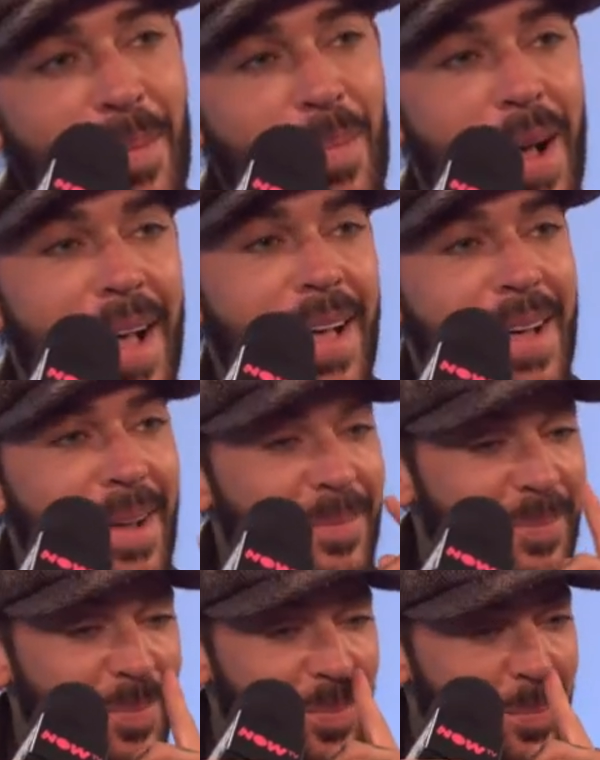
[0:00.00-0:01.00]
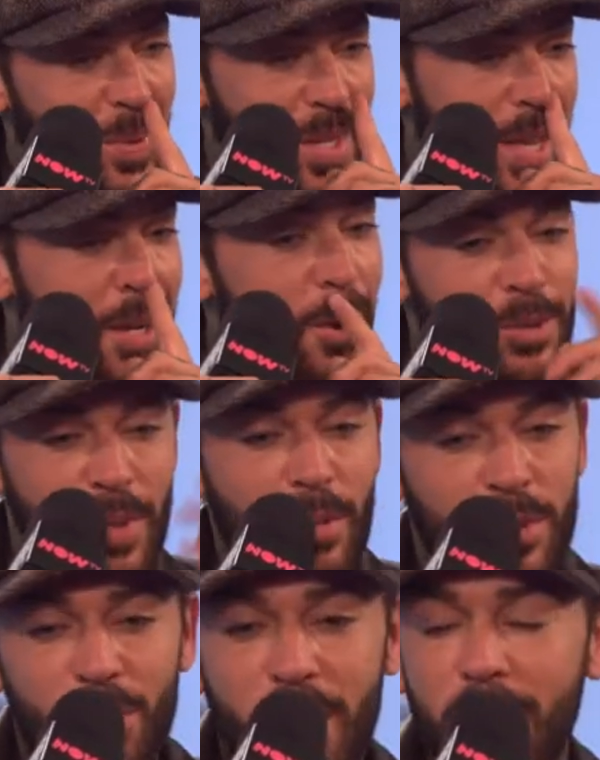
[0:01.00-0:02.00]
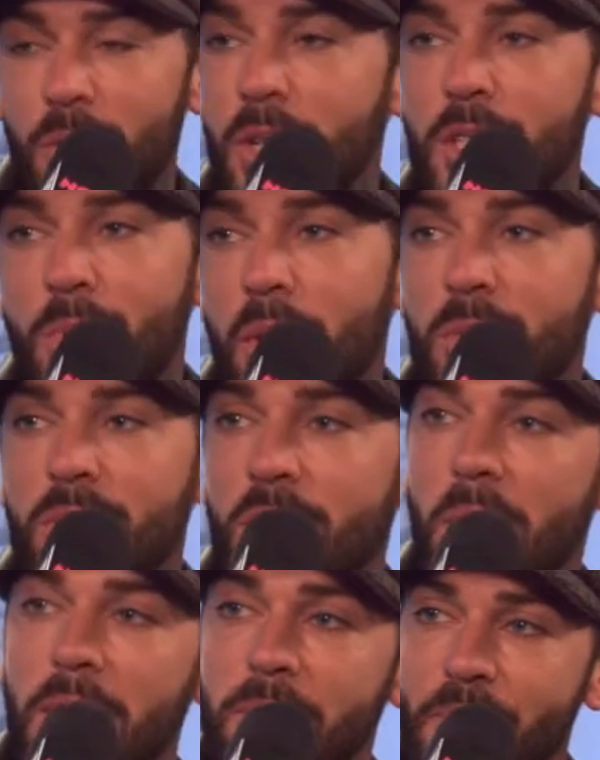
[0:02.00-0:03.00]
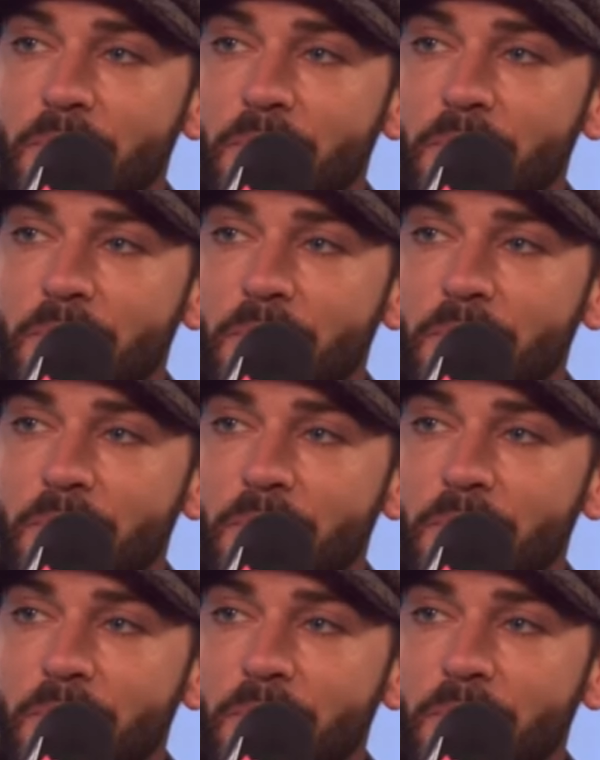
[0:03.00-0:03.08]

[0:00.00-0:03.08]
but it was a really good experience for me.